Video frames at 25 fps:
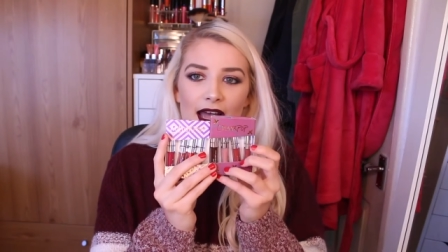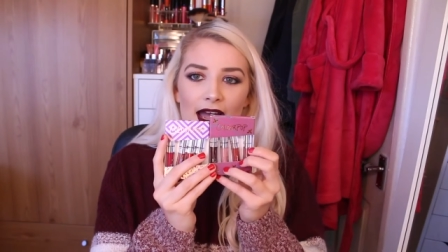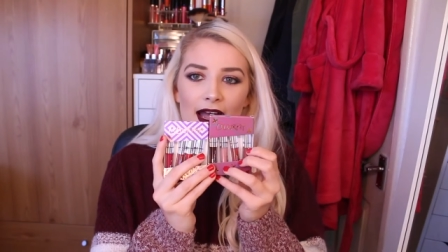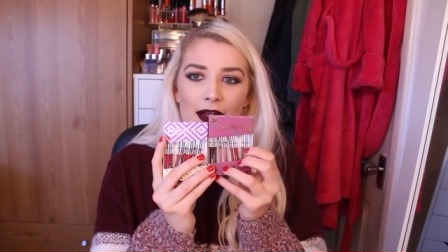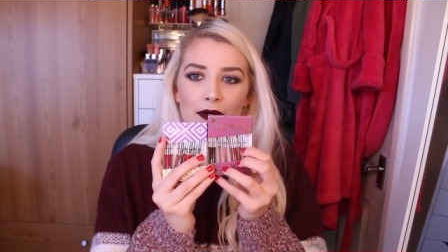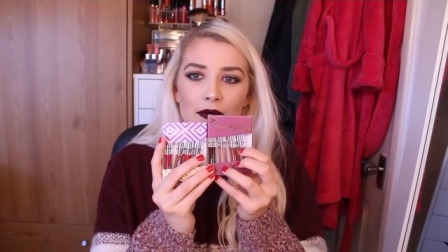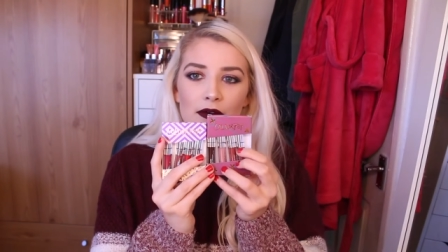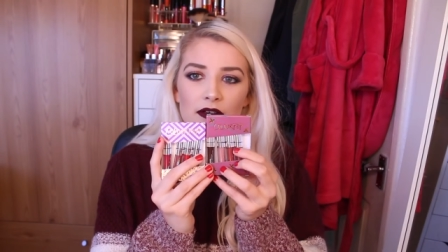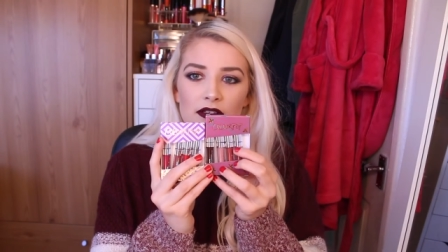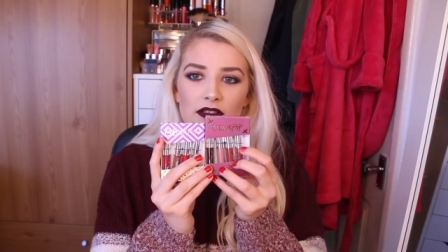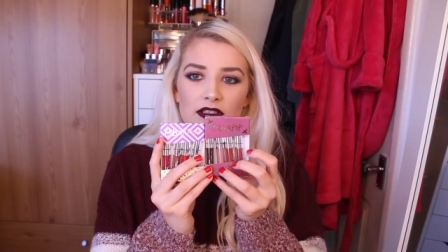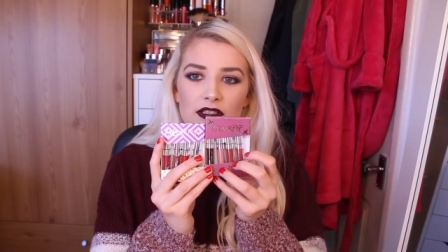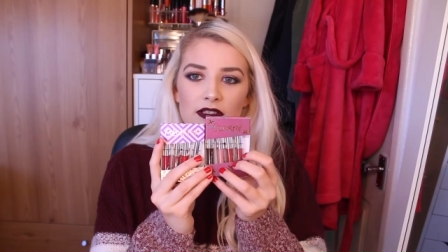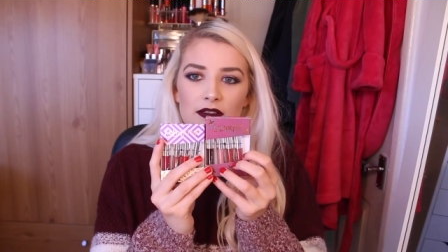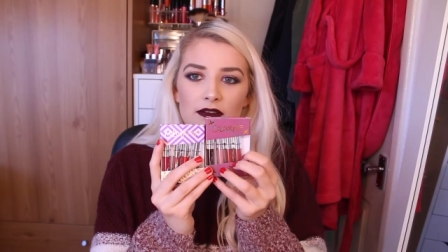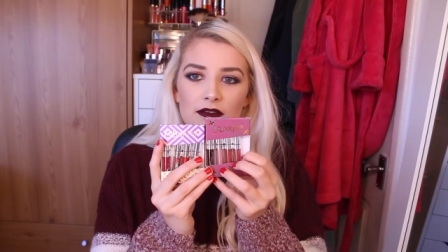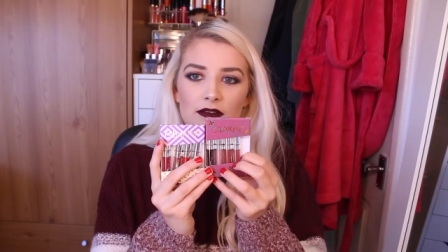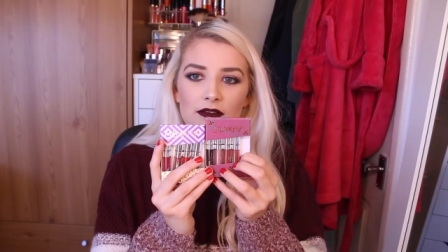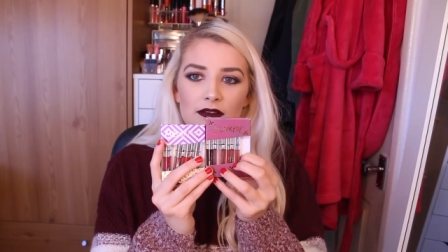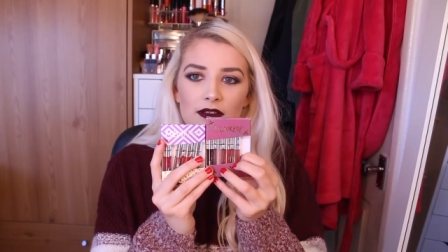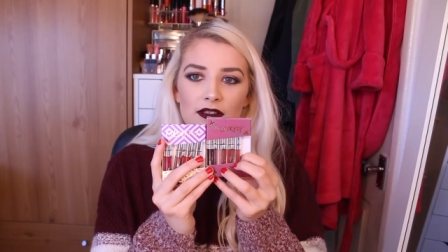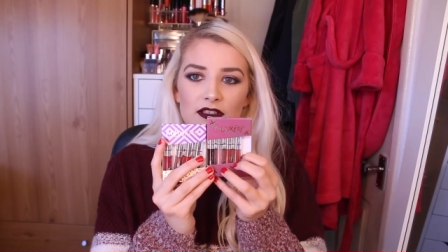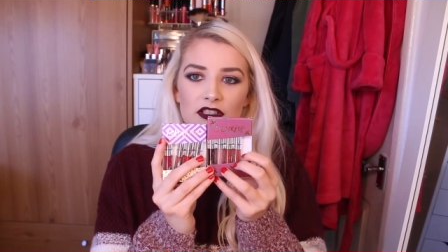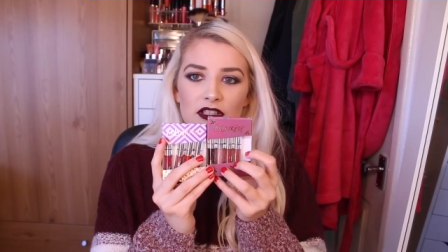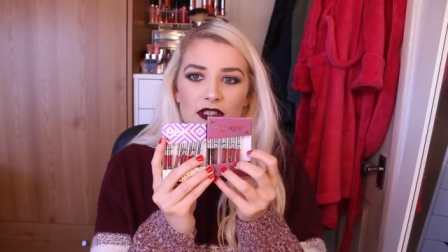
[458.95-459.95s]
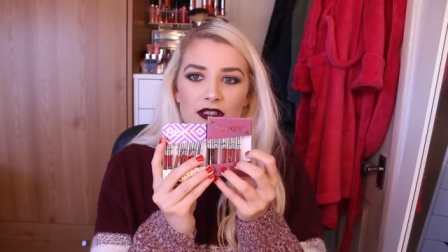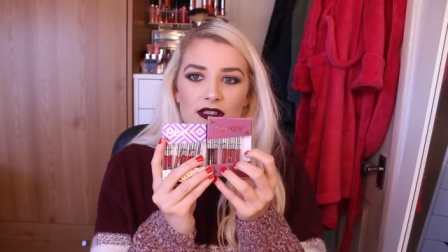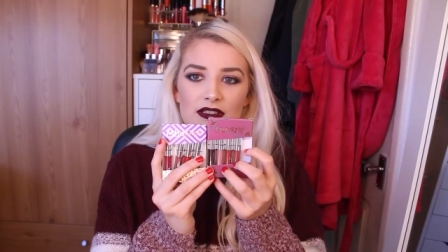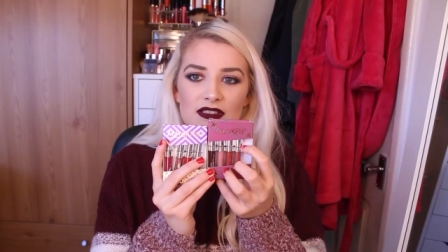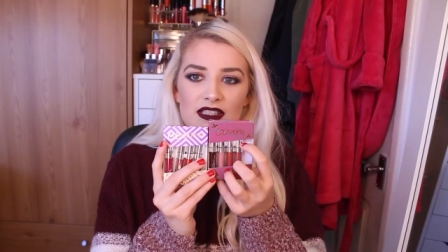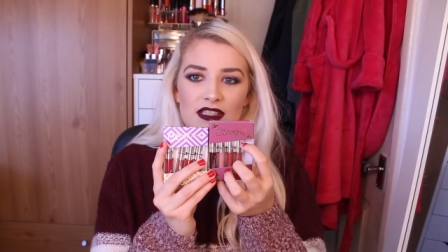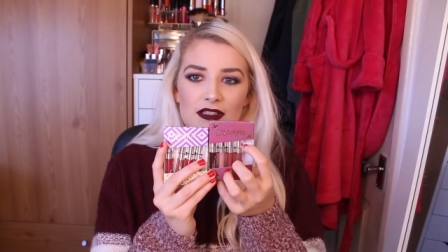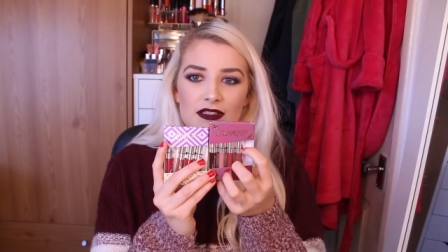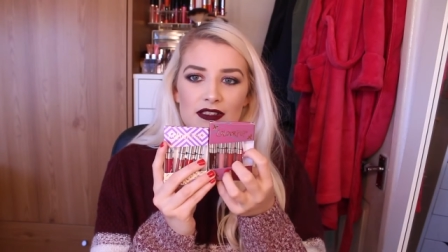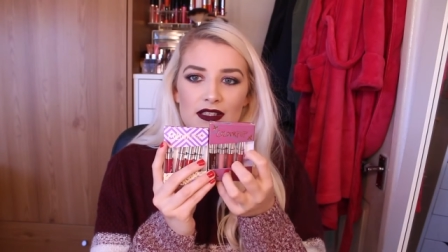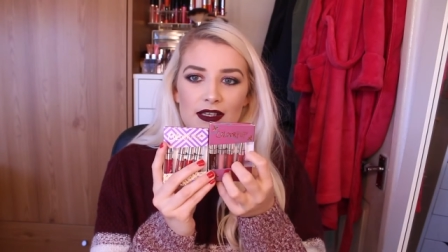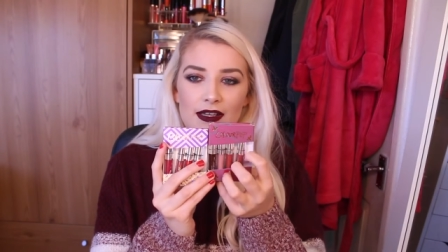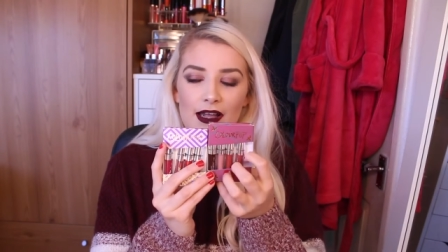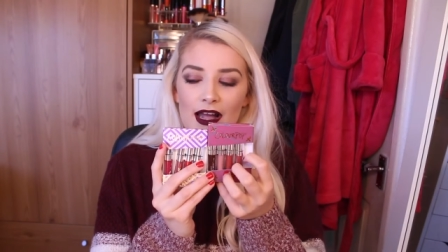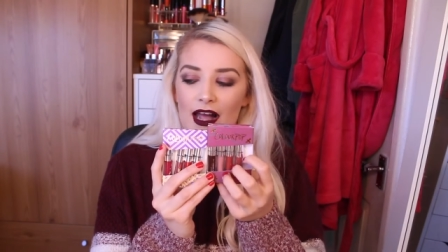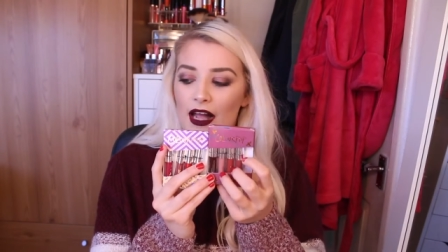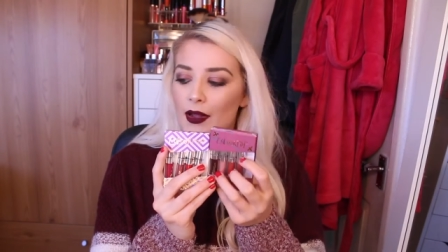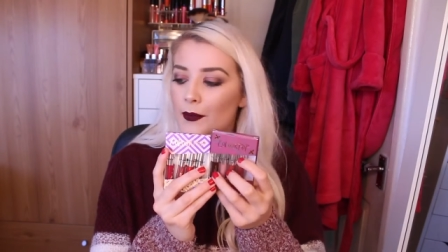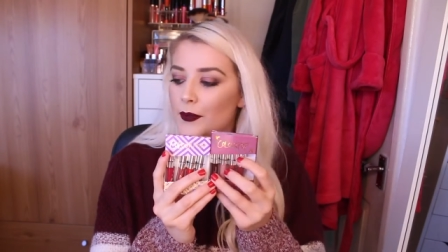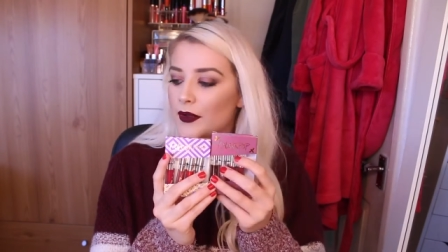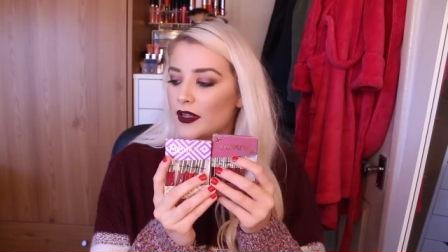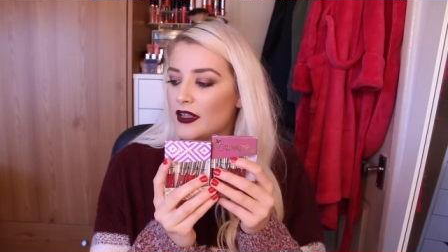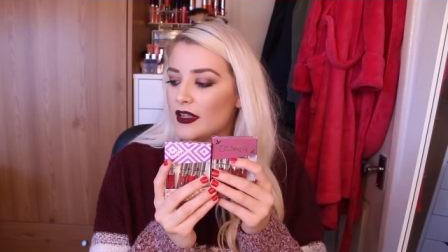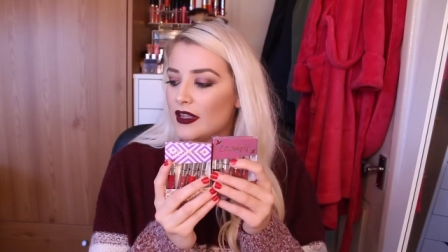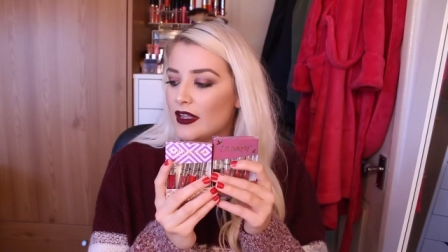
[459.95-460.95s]
out, as you can see there's a
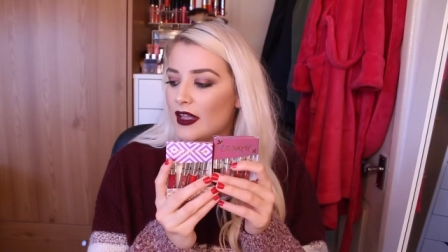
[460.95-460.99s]
gap,